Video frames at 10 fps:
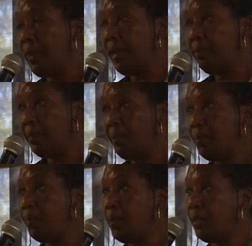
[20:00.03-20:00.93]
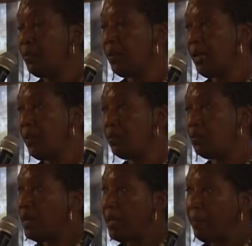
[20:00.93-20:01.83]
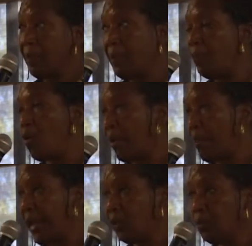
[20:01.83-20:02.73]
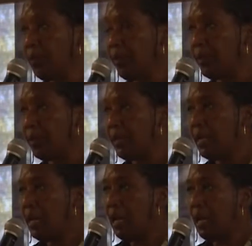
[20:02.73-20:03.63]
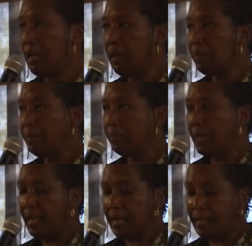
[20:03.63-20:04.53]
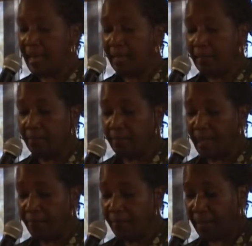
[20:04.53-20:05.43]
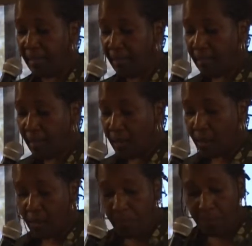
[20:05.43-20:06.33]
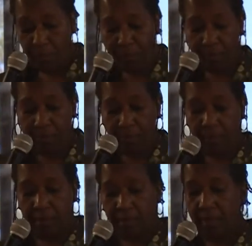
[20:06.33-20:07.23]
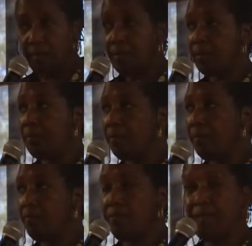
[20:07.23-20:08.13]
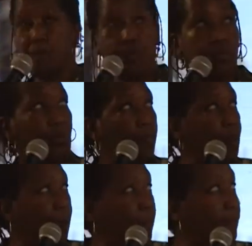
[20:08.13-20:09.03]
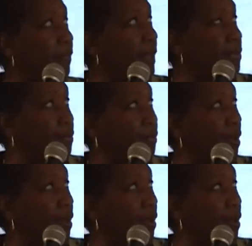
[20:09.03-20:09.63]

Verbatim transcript: around people, being around maybe going back to work, um, that, that phase. But with the physical deployment phase, there's